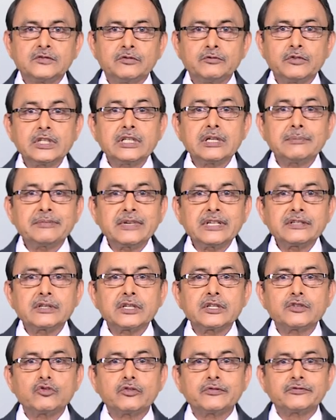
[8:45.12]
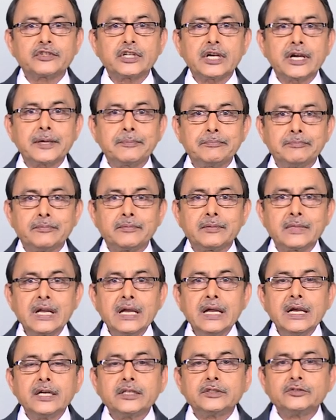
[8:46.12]
with the passage of time.
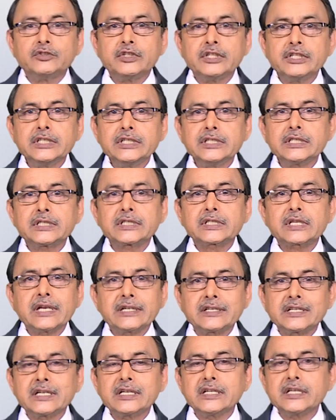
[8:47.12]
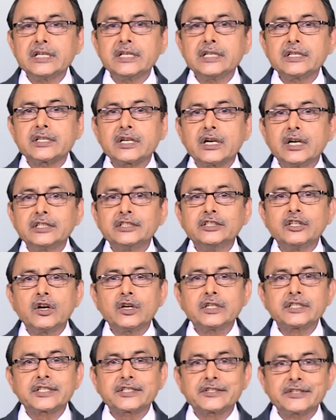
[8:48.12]
These categories are
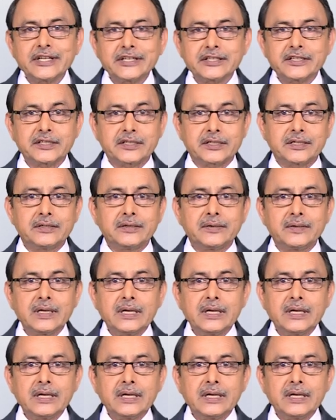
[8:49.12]
not static